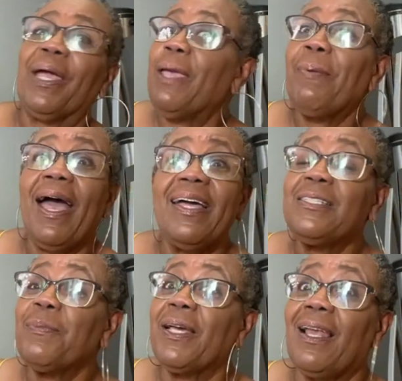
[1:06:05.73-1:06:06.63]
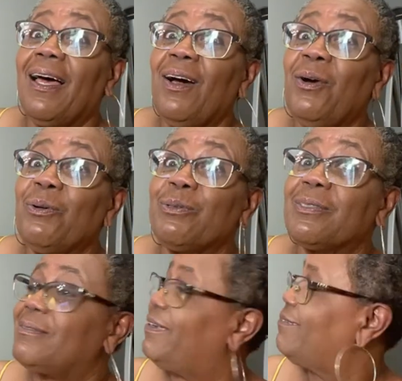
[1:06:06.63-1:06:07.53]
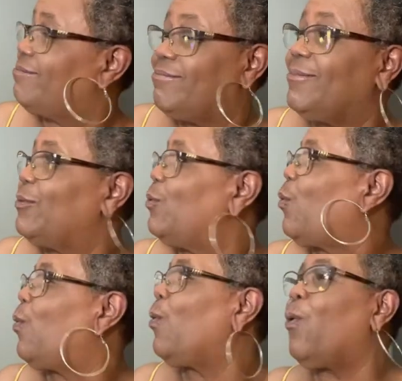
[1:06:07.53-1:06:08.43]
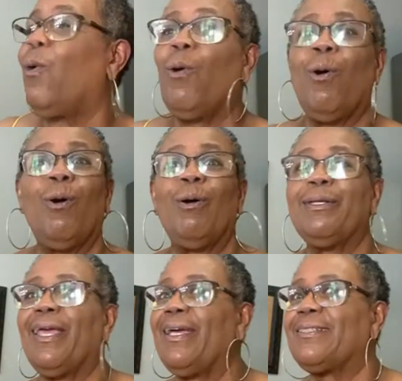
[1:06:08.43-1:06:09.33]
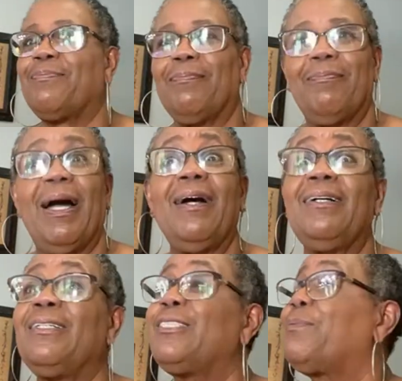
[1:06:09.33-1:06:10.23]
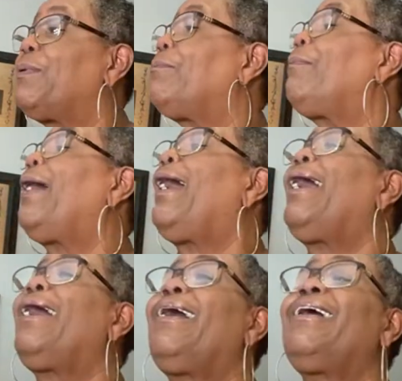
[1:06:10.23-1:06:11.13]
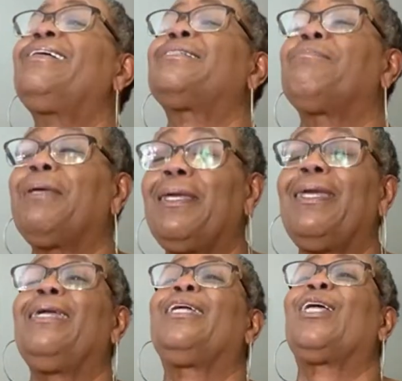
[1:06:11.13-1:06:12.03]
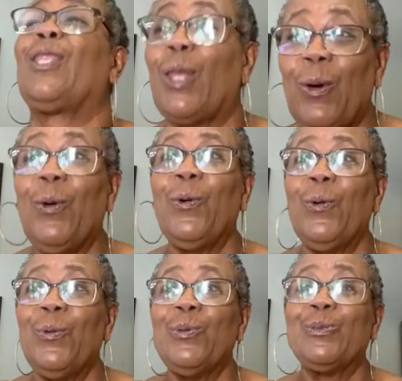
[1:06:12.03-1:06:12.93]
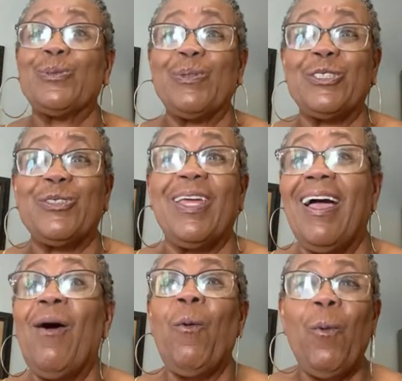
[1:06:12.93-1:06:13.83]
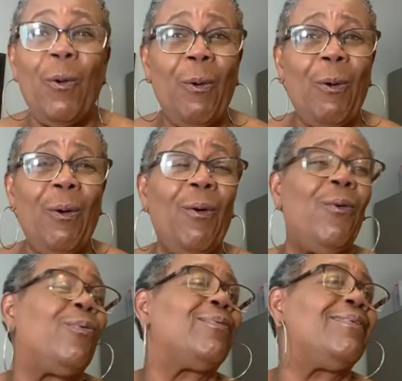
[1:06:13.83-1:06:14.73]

but he buys me clothes. Lord, yes, my husband buys me clothes. What you, ooh,